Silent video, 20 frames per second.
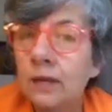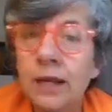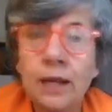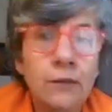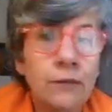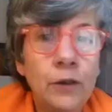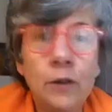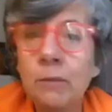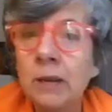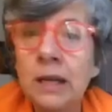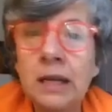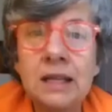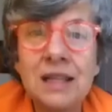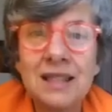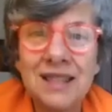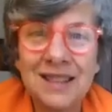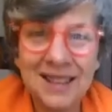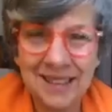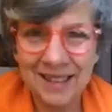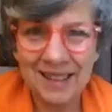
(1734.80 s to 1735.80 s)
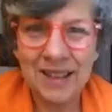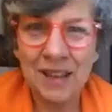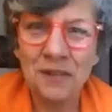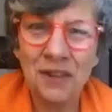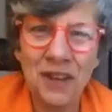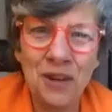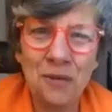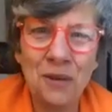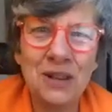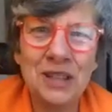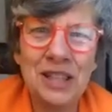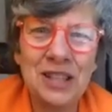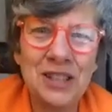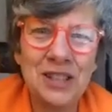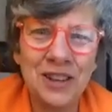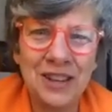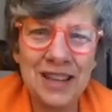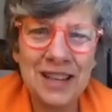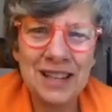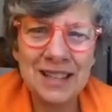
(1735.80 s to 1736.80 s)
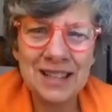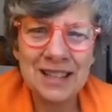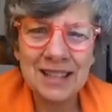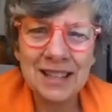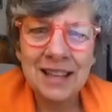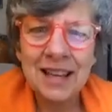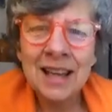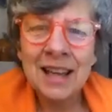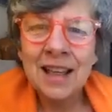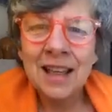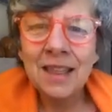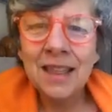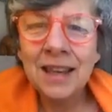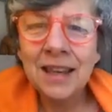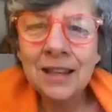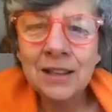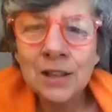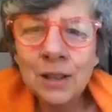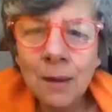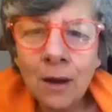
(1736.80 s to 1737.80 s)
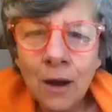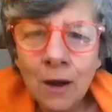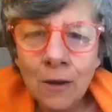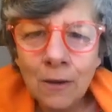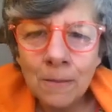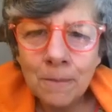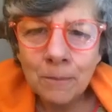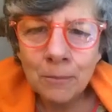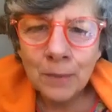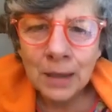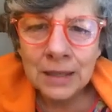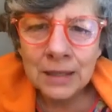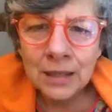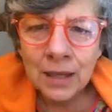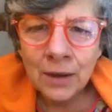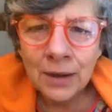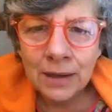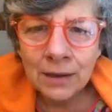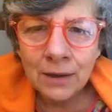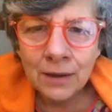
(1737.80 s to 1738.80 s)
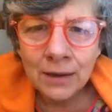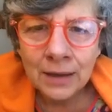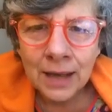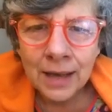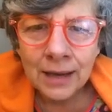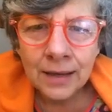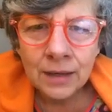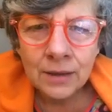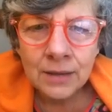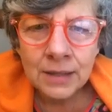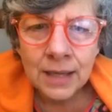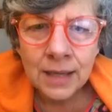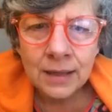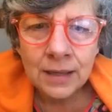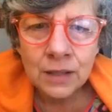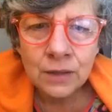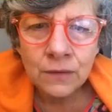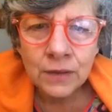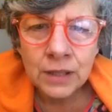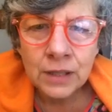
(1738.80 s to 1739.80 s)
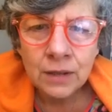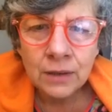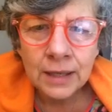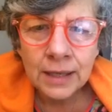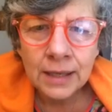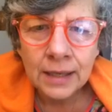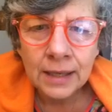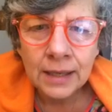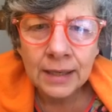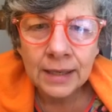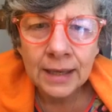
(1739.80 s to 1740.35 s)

in a few minutes if you want to join us. Thank you. So here you go. Can you send this video link